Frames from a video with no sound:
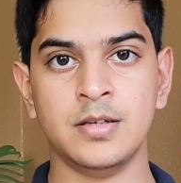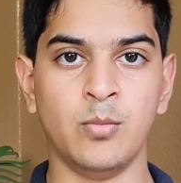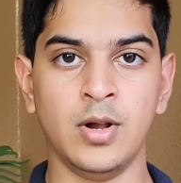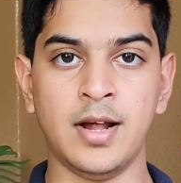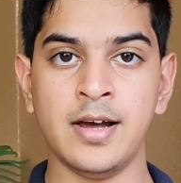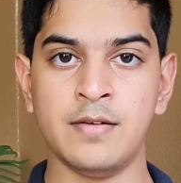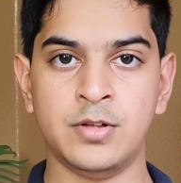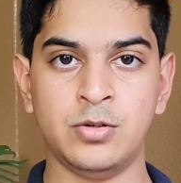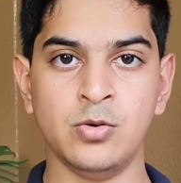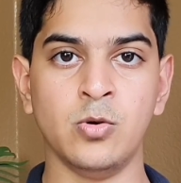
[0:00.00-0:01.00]
Well, I have a
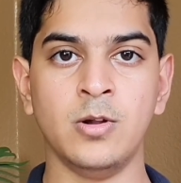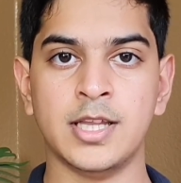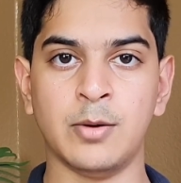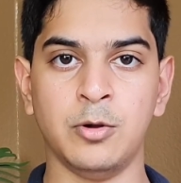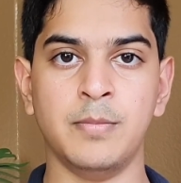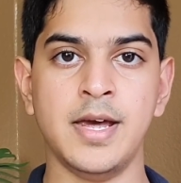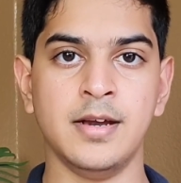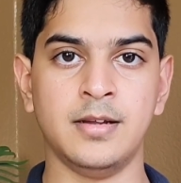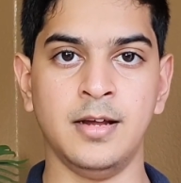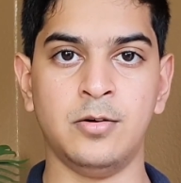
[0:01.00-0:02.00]
tool that will make
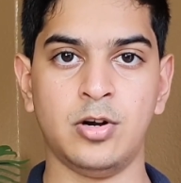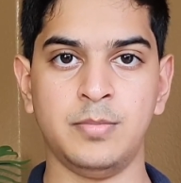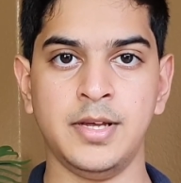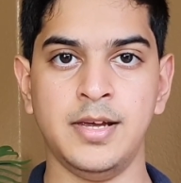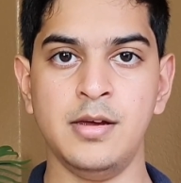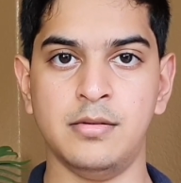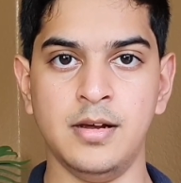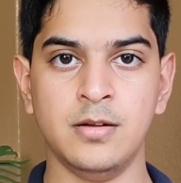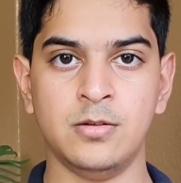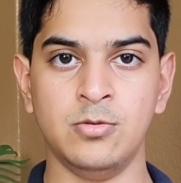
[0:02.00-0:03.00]
it incredibly
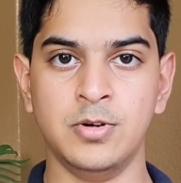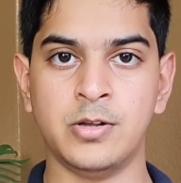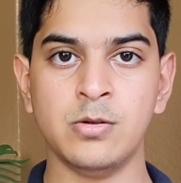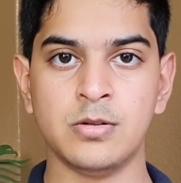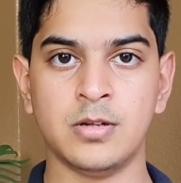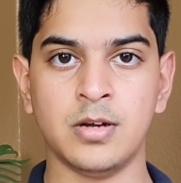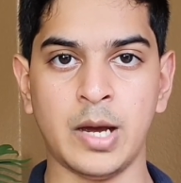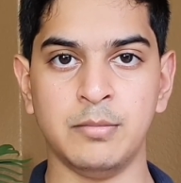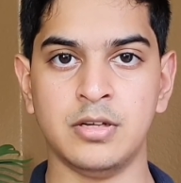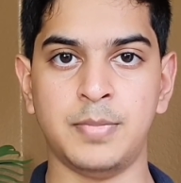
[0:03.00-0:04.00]
easy to reduce the
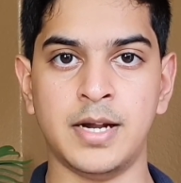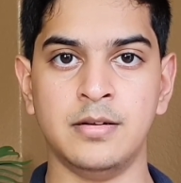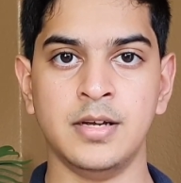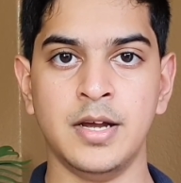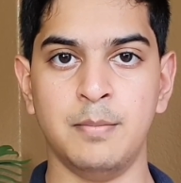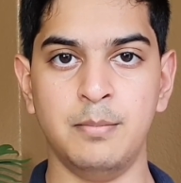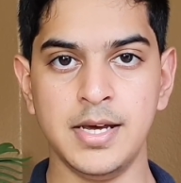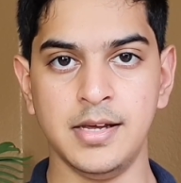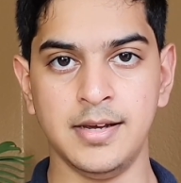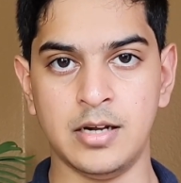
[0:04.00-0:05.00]
time spent
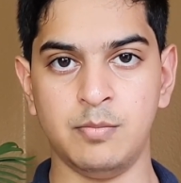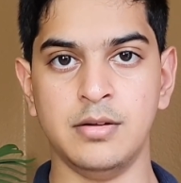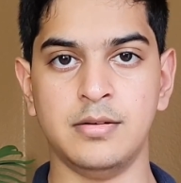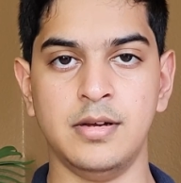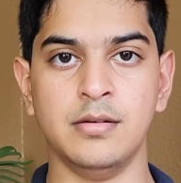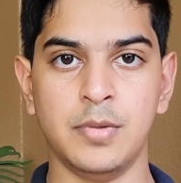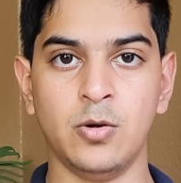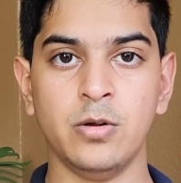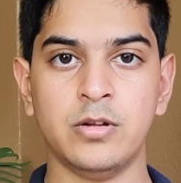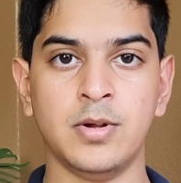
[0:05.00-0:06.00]
making NPCs, but
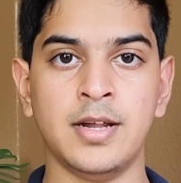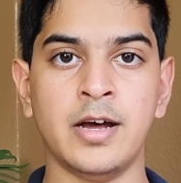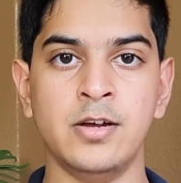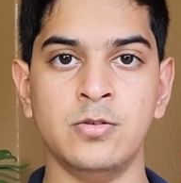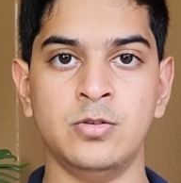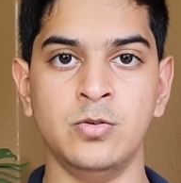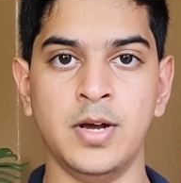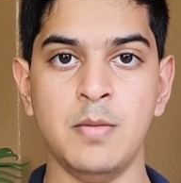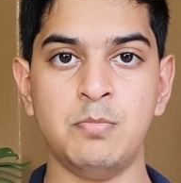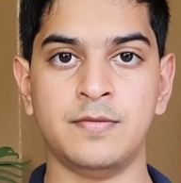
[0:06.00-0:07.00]
also allow you to
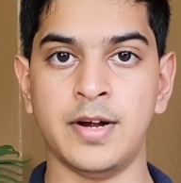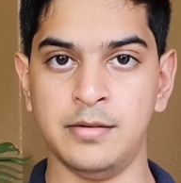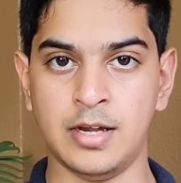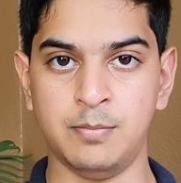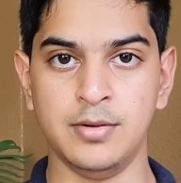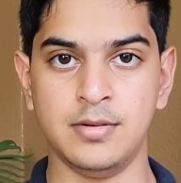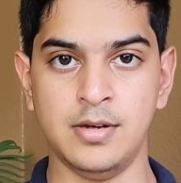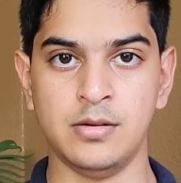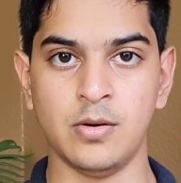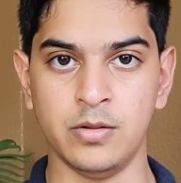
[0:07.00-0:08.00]
improvise
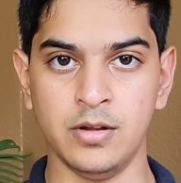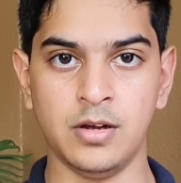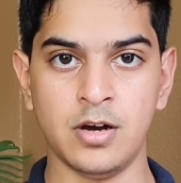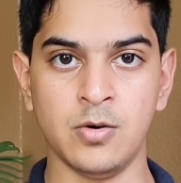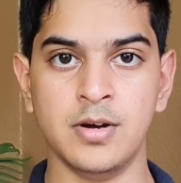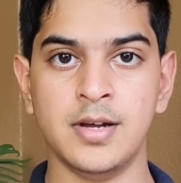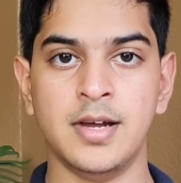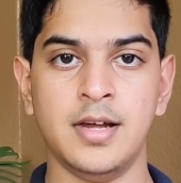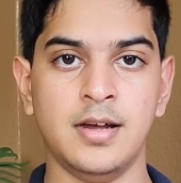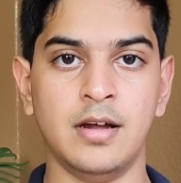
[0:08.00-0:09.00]
NPCs on the go.
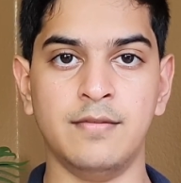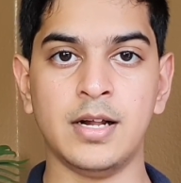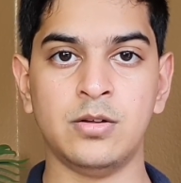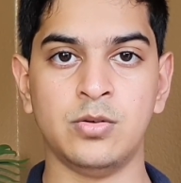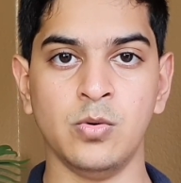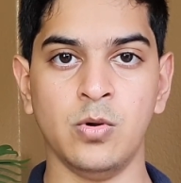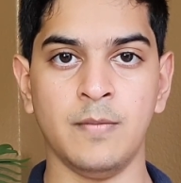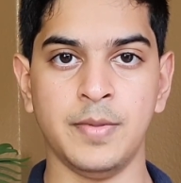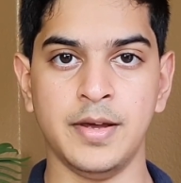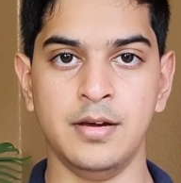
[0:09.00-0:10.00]
And that
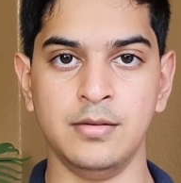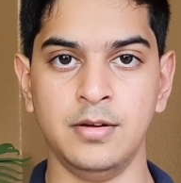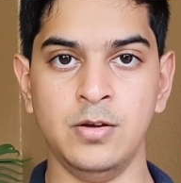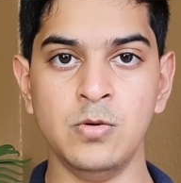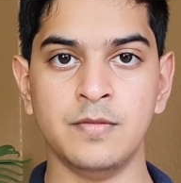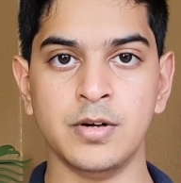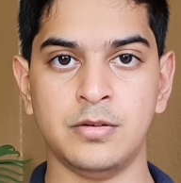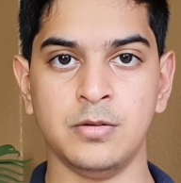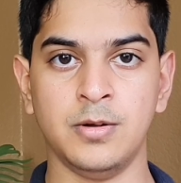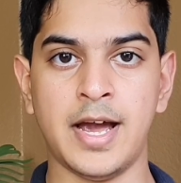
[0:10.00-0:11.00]
tool is a
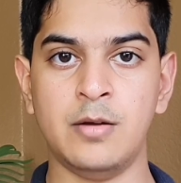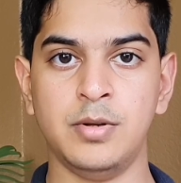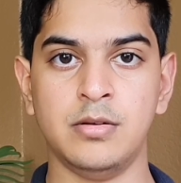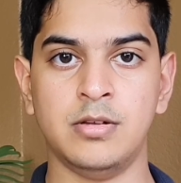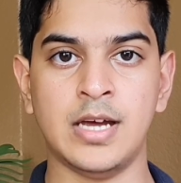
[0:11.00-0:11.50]
Universal NPC